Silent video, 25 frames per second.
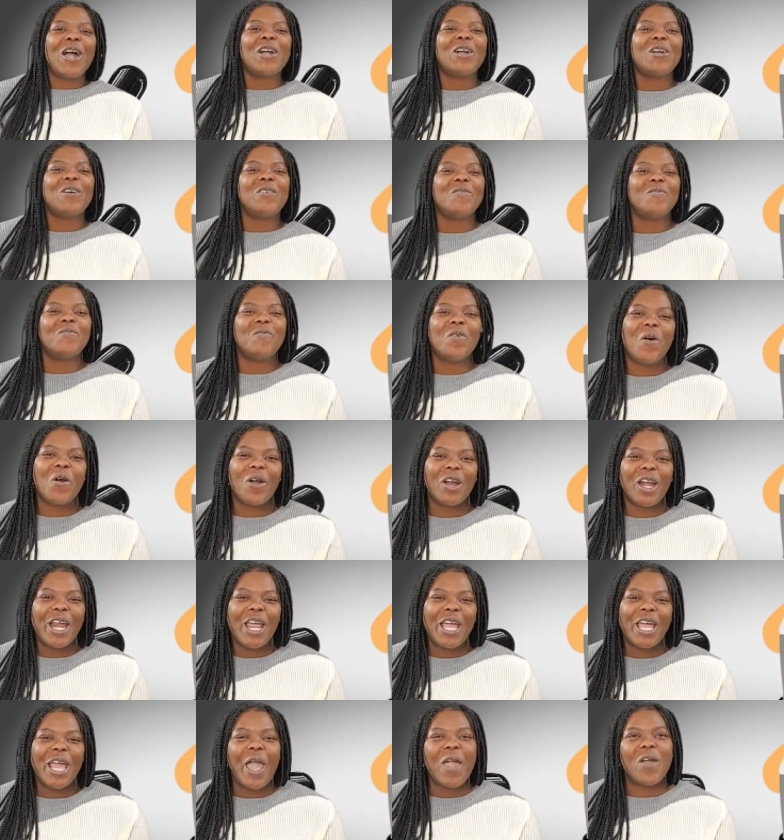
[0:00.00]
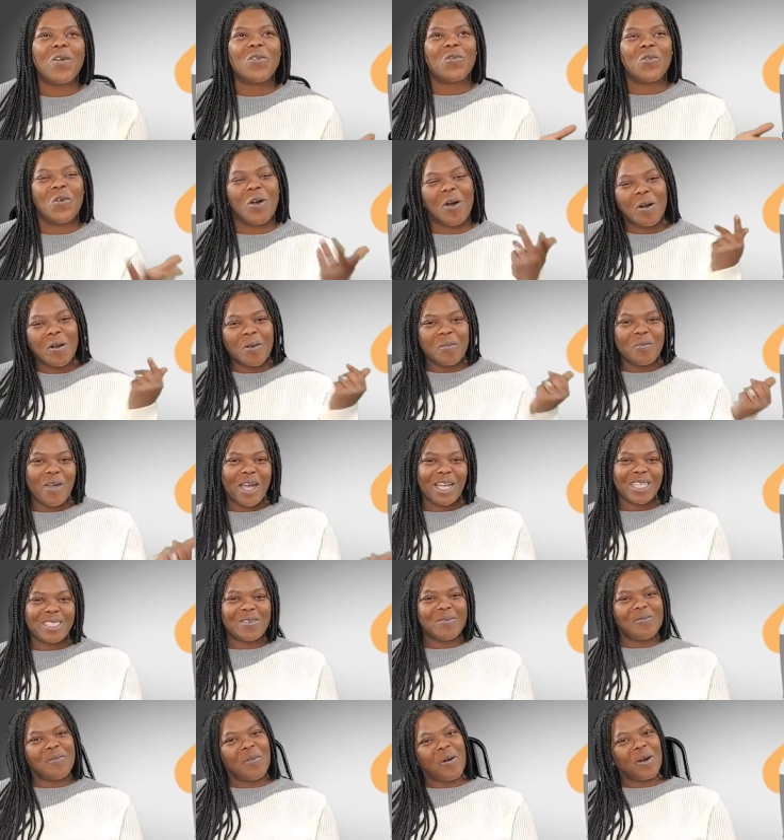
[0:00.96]
Good morning, and welcome
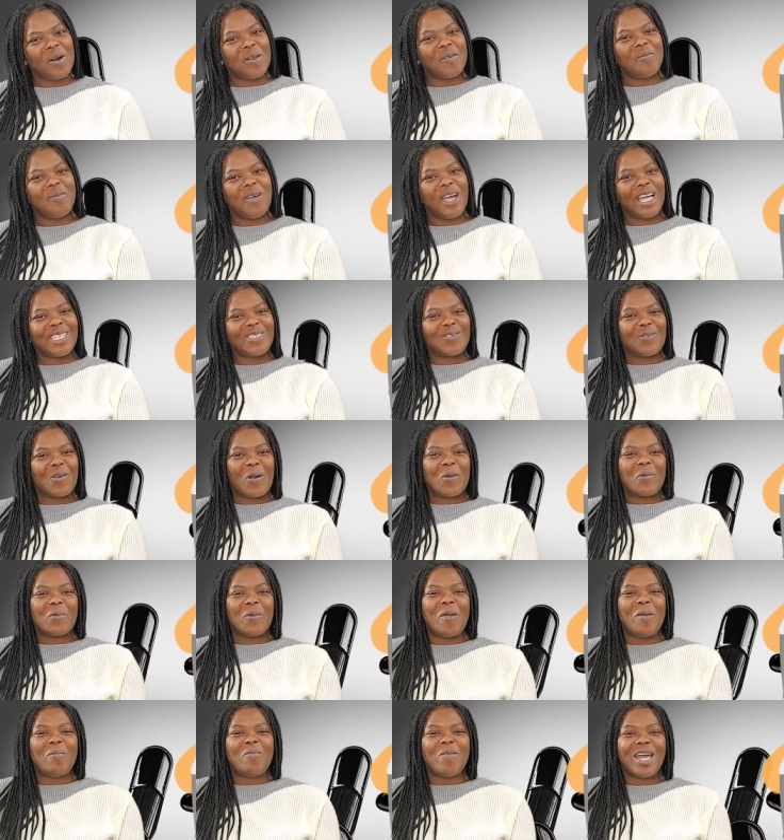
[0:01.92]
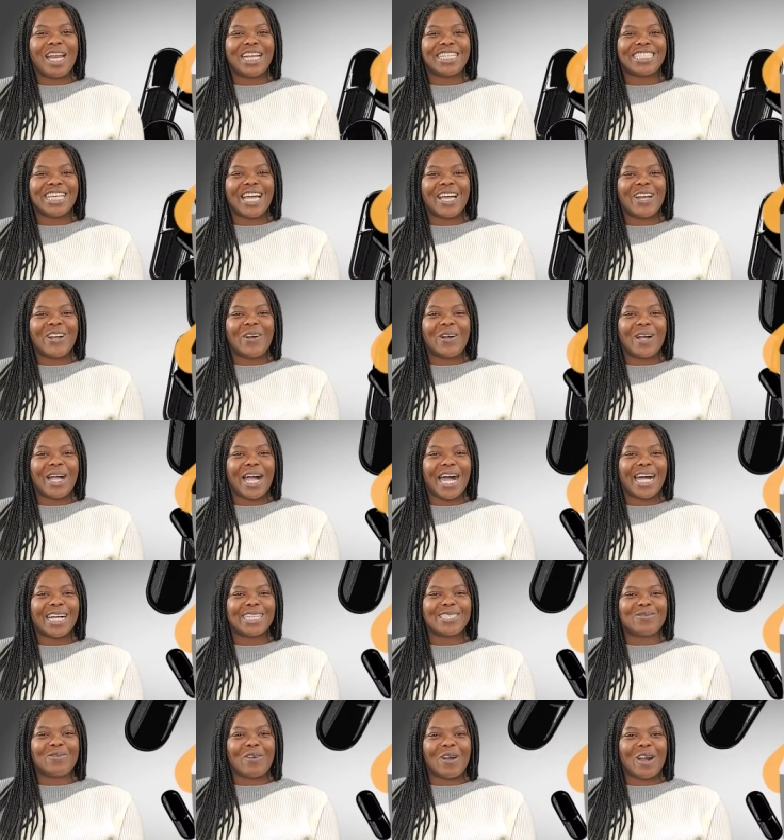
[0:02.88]
back to Morning Meds, where we meditate on
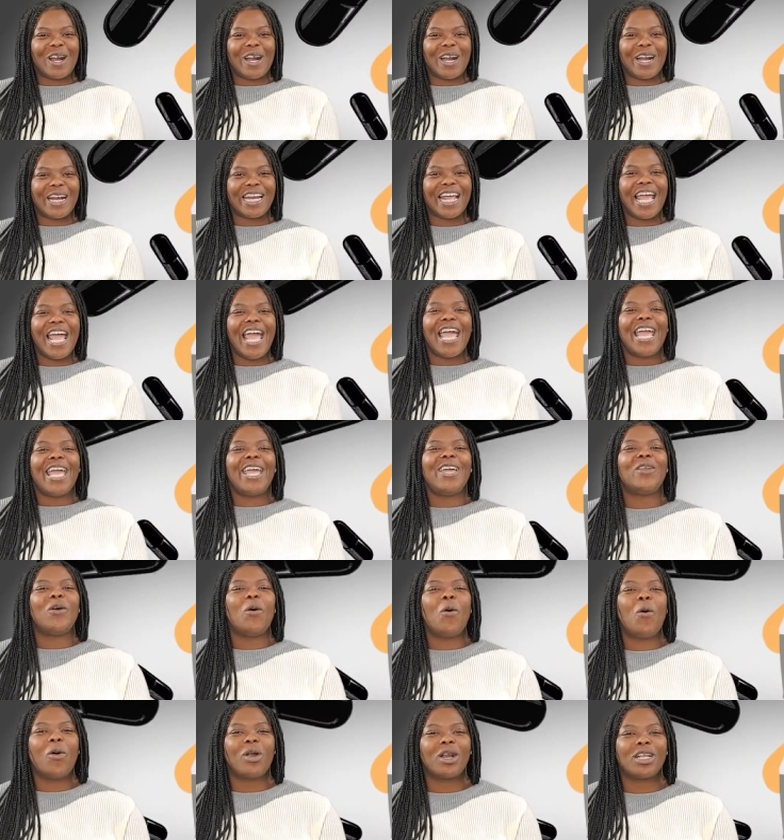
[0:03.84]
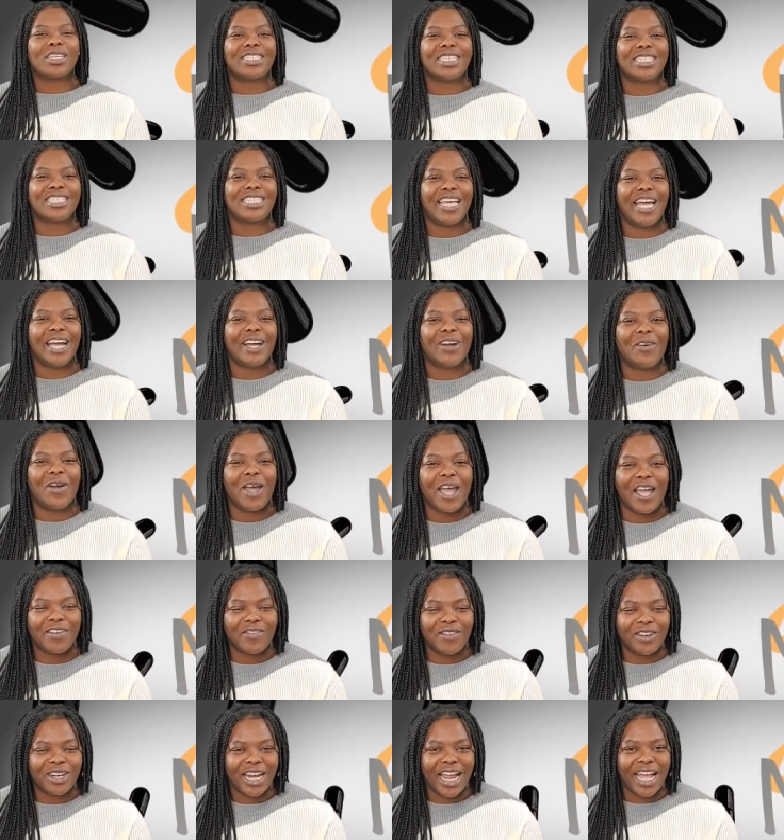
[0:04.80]
God's Word in order to tackle
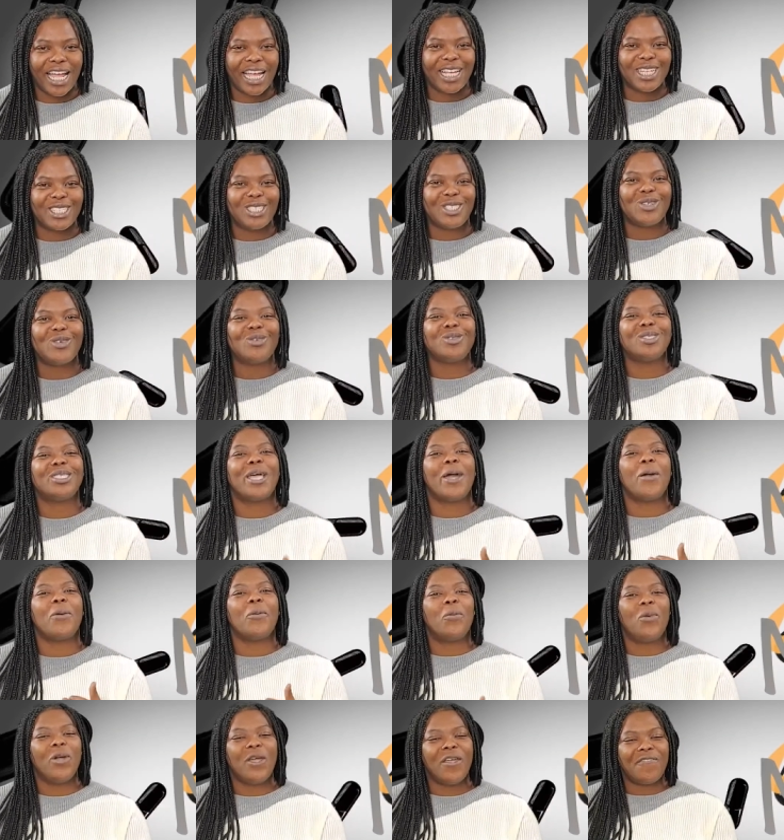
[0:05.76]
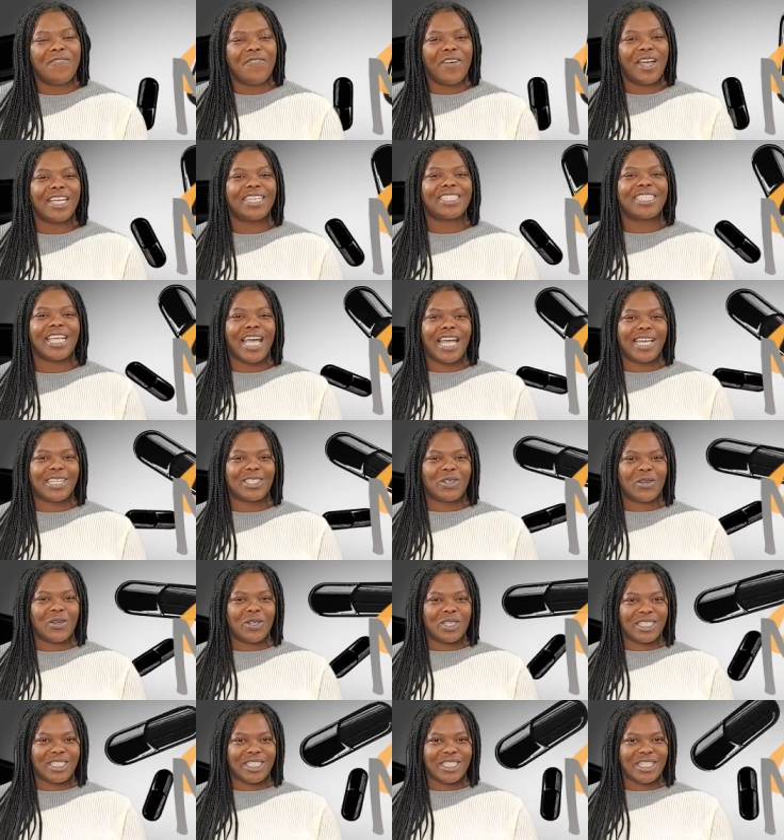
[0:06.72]
everyday issues that we face as
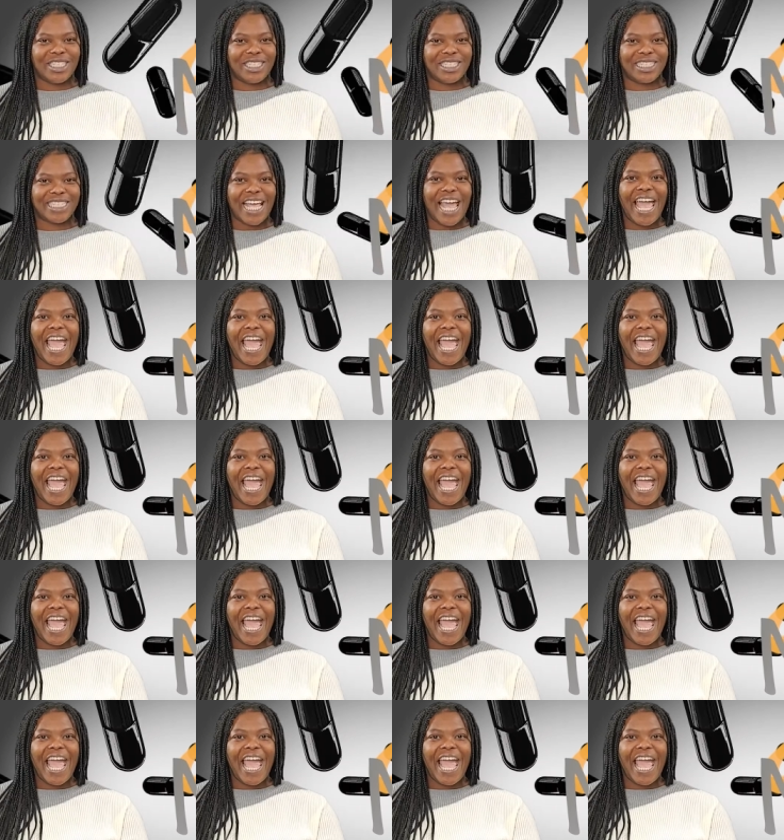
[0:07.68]
Christians.